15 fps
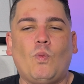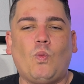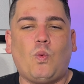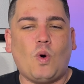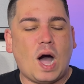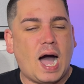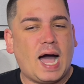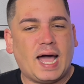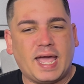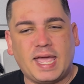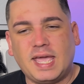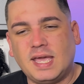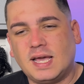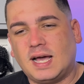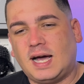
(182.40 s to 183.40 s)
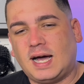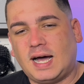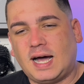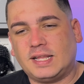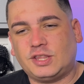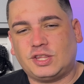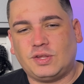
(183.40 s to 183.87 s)
why
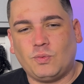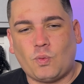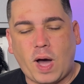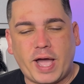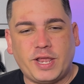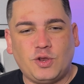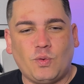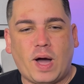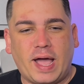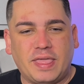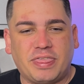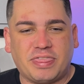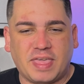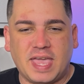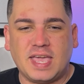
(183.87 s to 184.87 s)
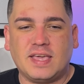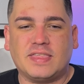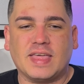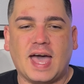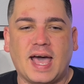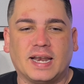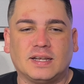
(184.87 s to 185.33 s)
do I think
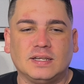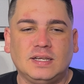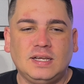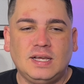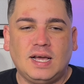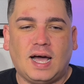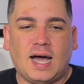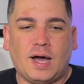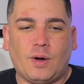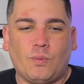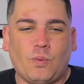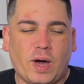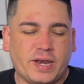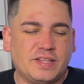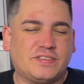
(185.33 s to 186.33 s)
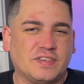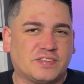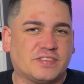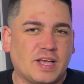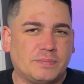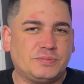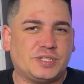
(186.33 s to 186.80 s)
that? What is the
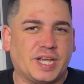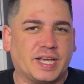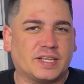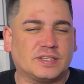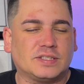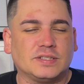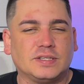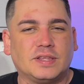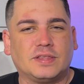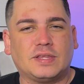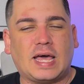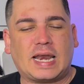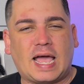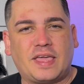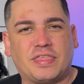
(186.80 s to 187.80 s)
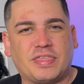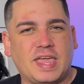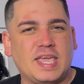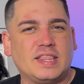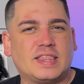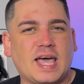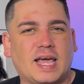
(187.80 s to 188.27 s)
subject that I
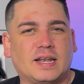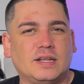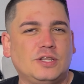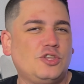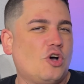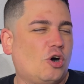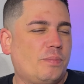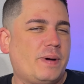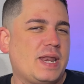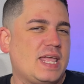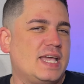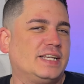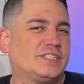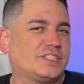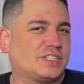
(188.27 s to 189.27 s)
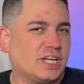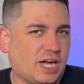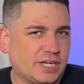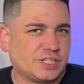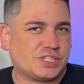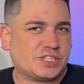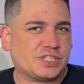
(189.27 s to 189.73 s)
think that nobody has
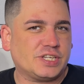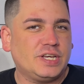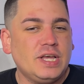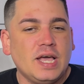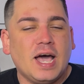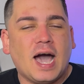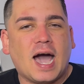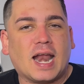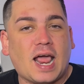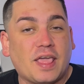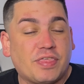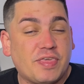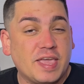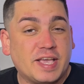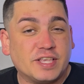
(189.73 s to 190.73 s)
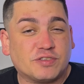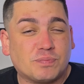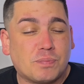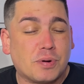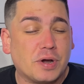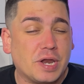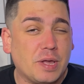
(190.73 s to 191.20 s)
touched, and I think it's
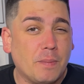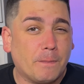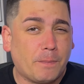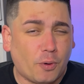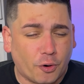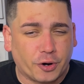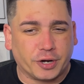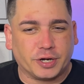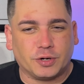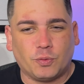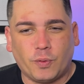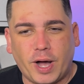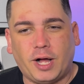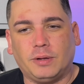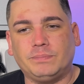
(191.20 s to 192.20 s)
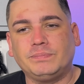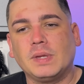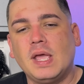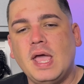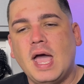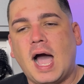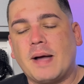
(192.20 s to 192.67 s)
pretty important? Well,
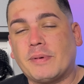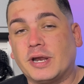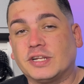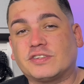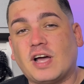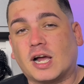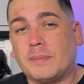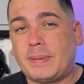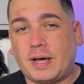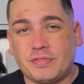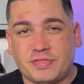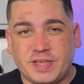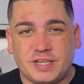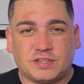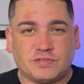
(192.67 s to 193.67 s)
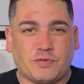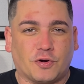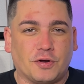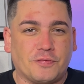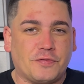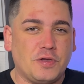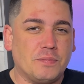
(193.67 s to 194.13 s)
I'm going to talk about this
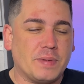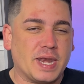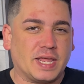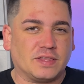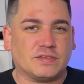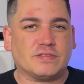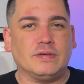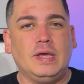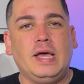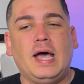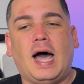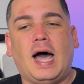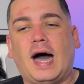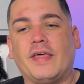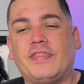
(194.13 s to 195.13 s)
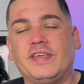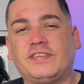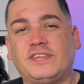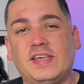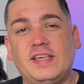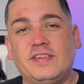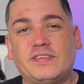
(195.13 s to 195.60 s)
for a few minutes.
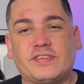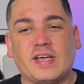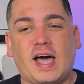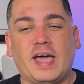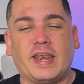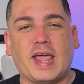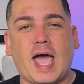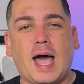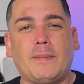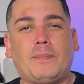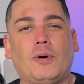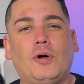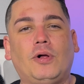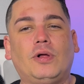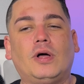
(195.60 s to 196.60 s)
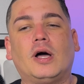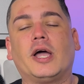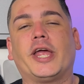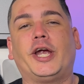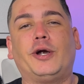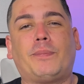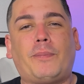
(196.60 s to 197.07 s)
This is an Apple
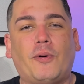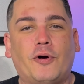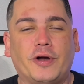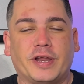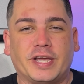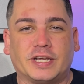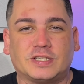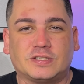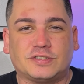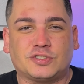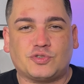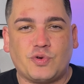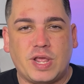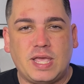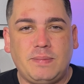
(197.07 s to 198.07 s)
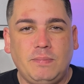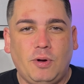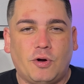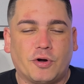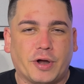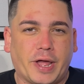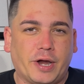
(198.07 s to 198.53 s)
Airport Extreme
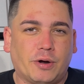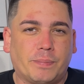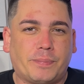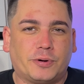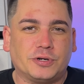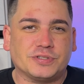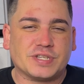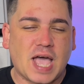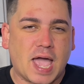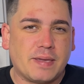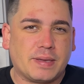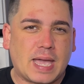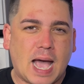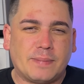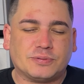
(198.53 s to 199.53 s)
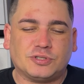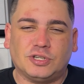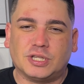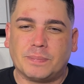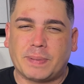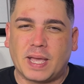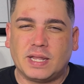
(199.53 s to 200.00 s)
or Airport Time Capsule,
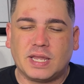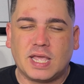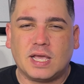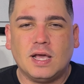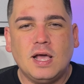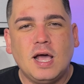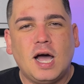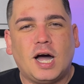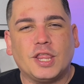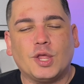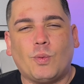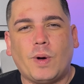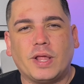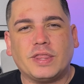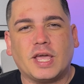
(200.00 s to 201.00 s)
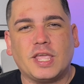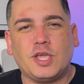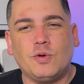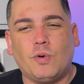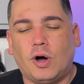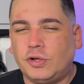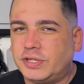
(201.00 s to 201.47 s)
depending on the one that
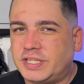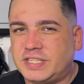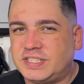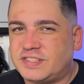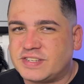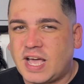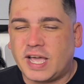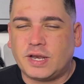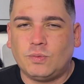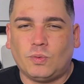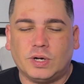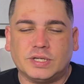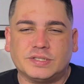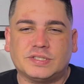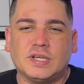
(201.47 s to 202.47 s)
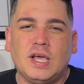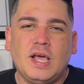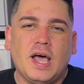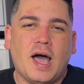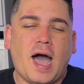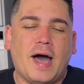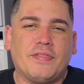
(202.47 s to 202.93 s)
you own. The design was
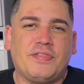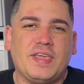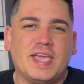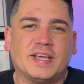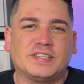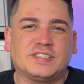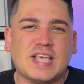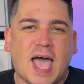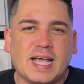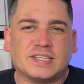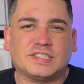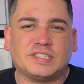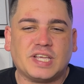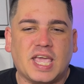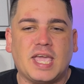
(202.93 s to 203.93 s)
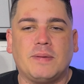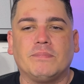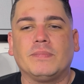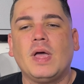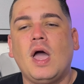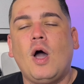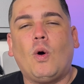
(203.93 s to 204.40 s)
the exact same.
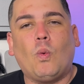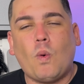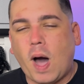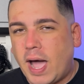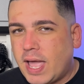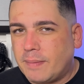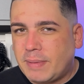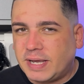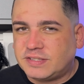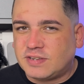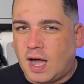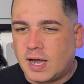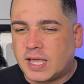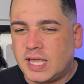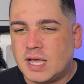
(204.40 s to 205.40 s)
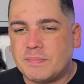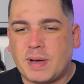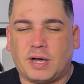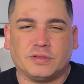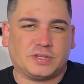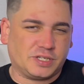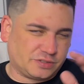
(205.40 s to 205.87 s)
Why am I talking
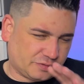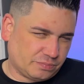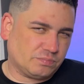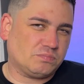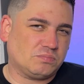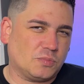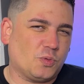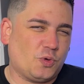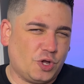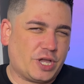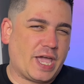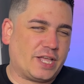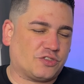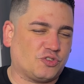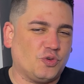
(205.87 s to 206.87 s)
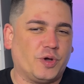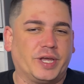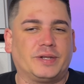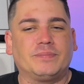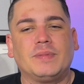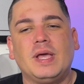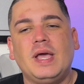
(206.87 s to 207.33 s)
about this? We'll get to it.